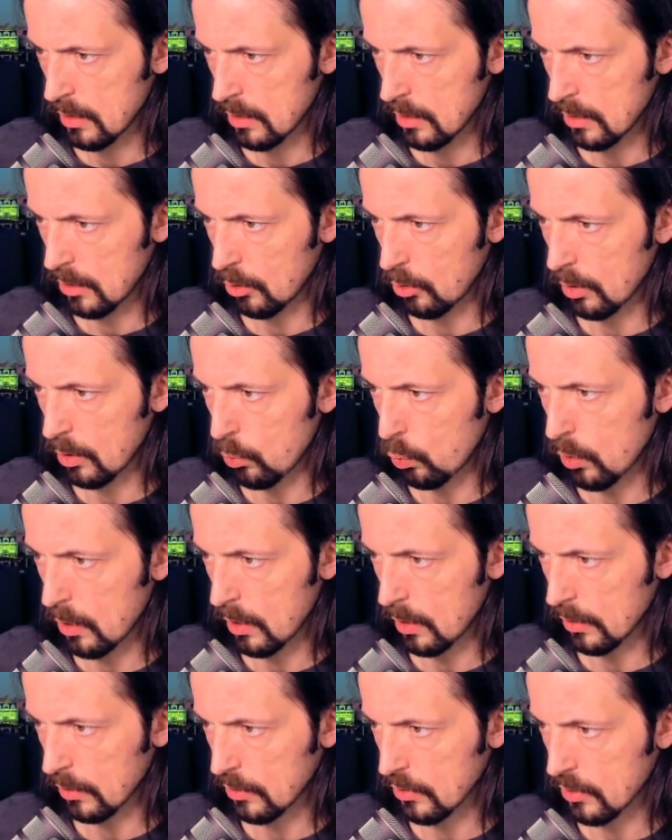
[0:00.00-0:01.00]
only
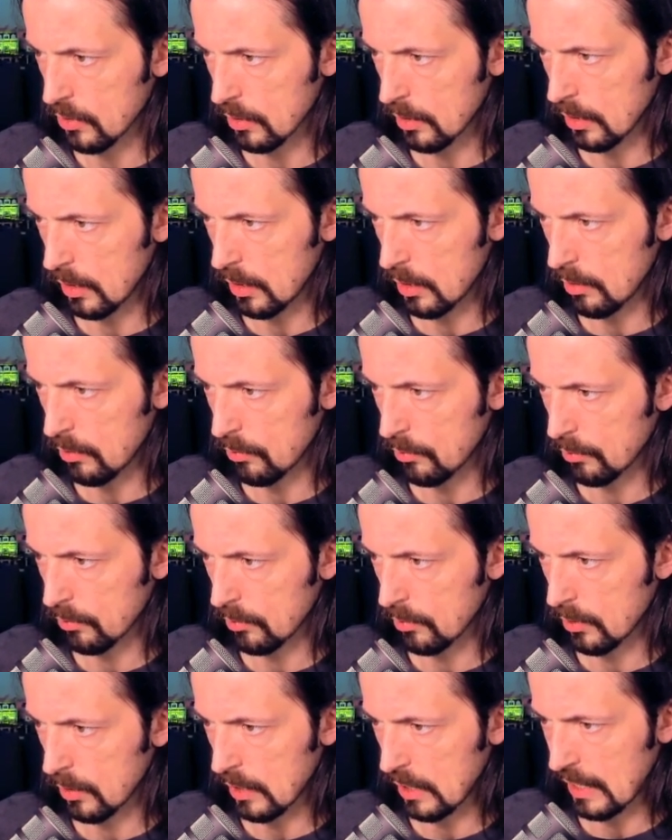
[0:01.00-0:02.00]
works if
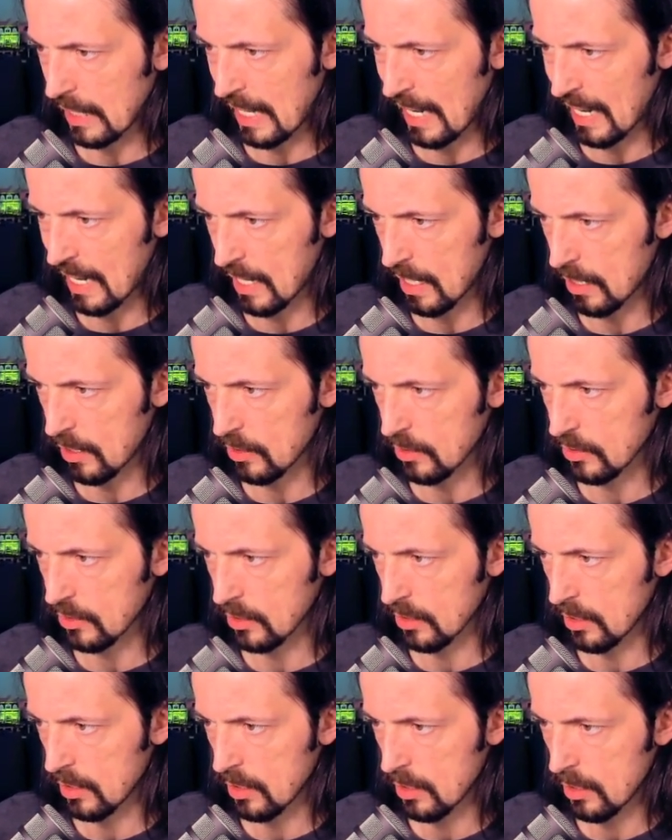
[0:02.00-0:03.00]
it has
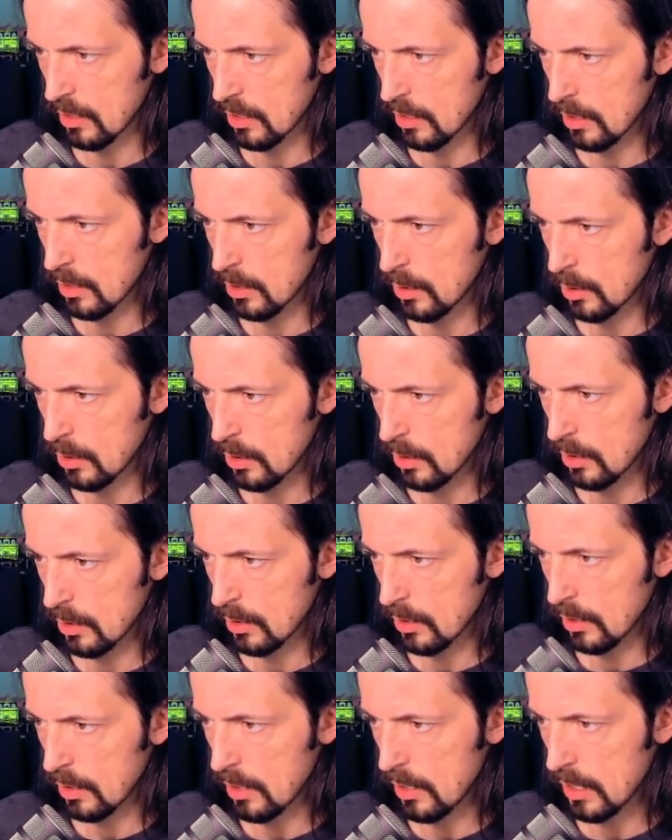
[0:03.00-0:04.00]

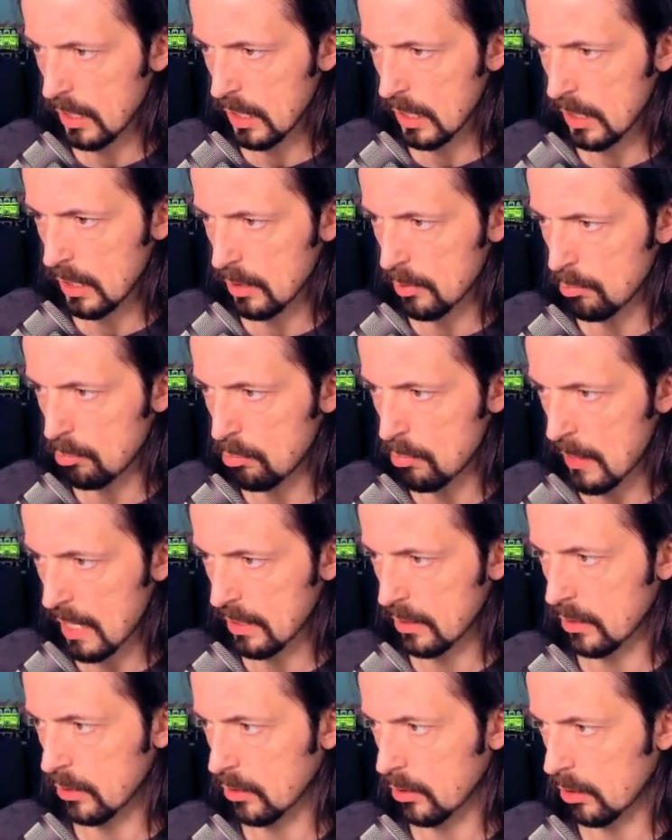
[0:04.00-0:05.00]
the
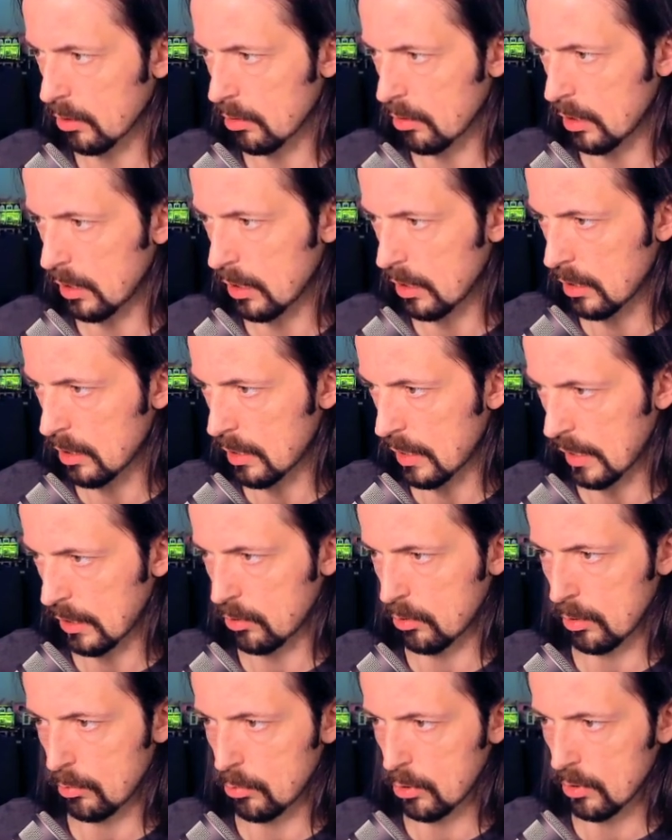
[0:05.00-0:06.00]
mandatory
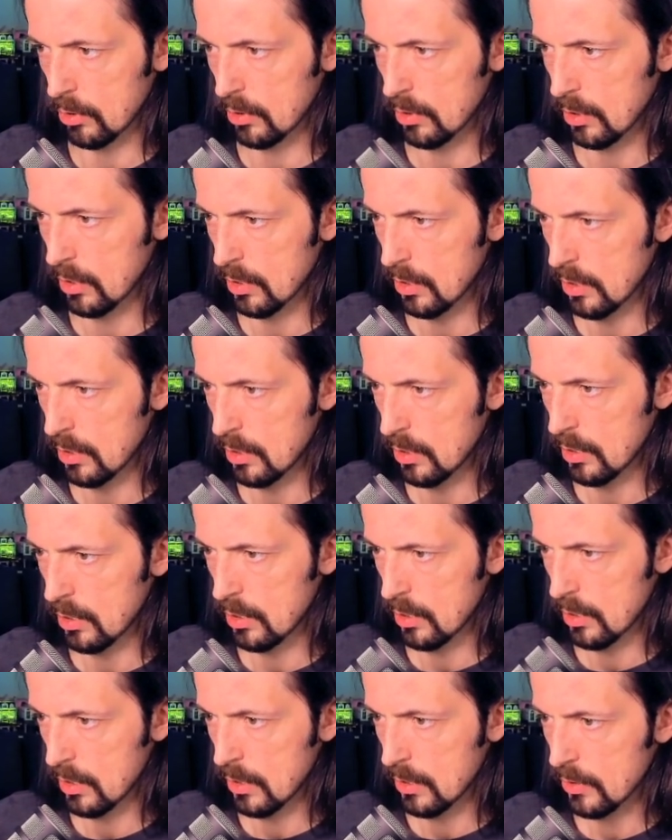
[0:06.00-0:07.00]
attribute.
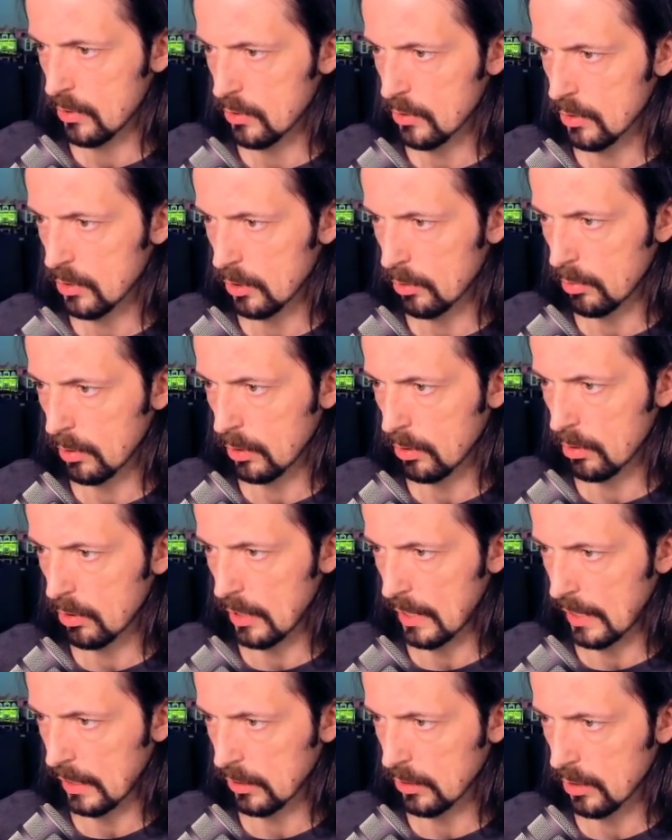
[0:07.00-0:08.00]
So we could
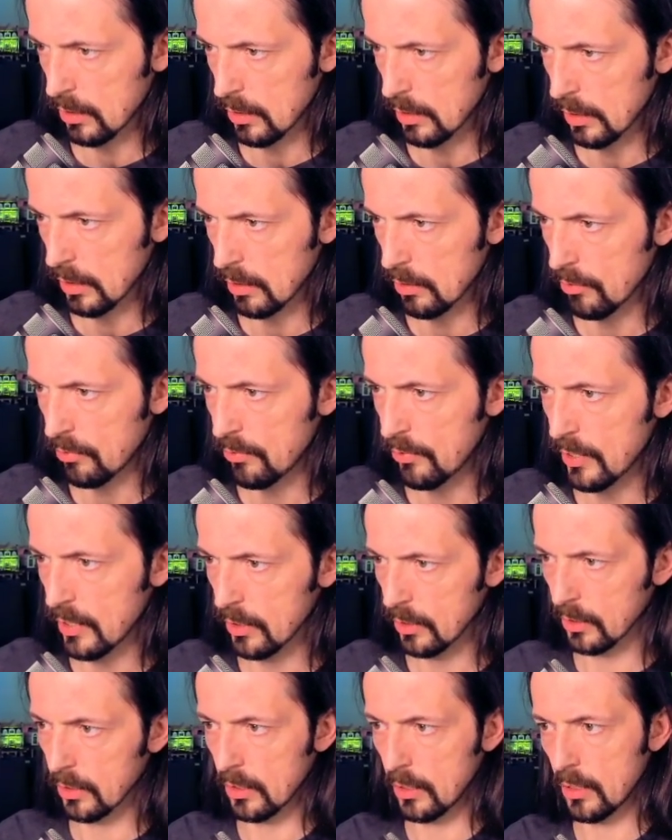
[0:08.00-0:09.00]
actually
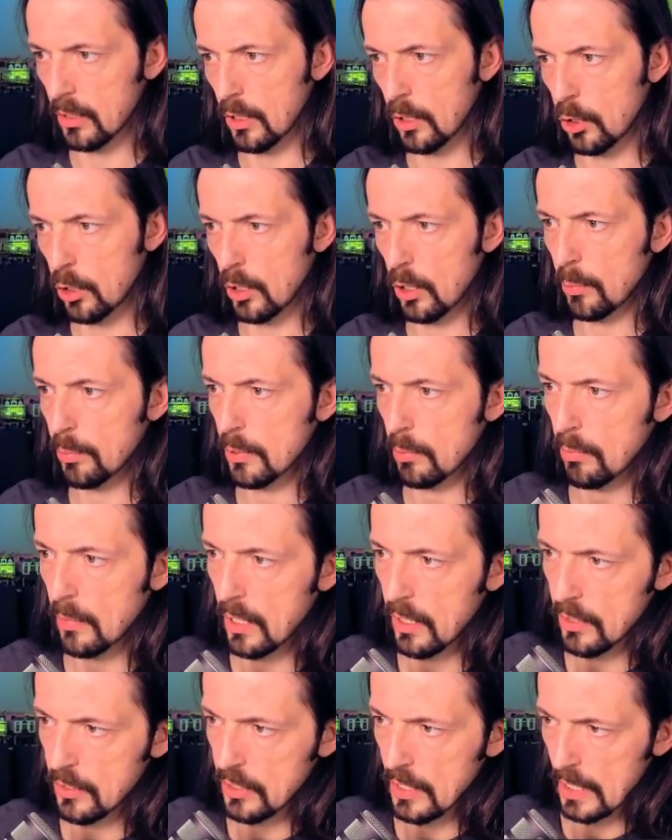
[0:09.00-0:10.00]
filter our
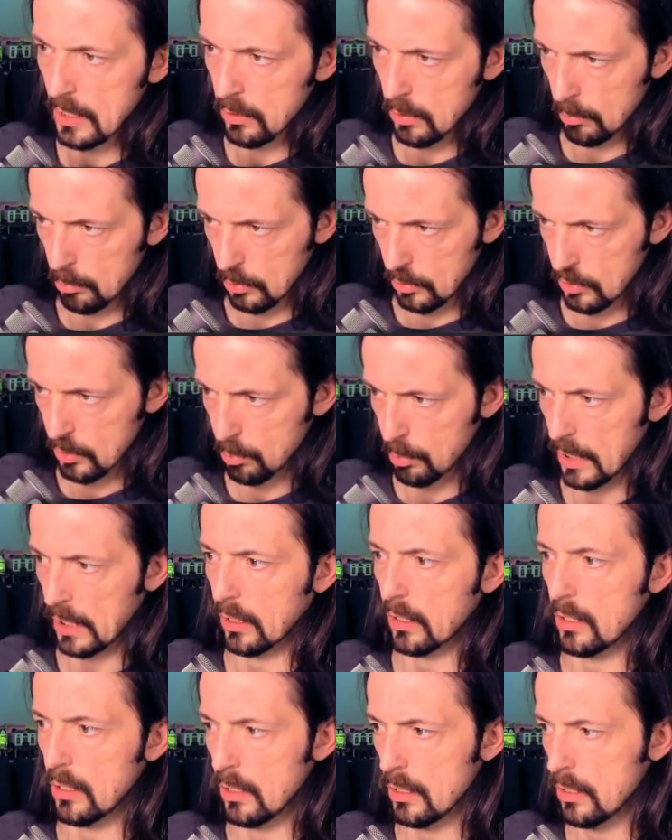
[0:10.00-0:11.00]
optimized attributes back
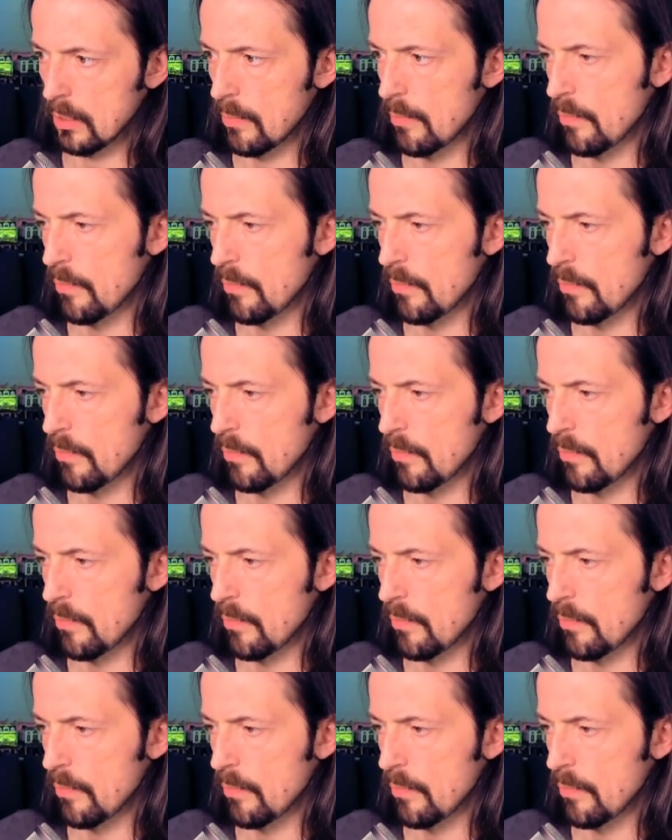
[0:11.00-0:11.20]
here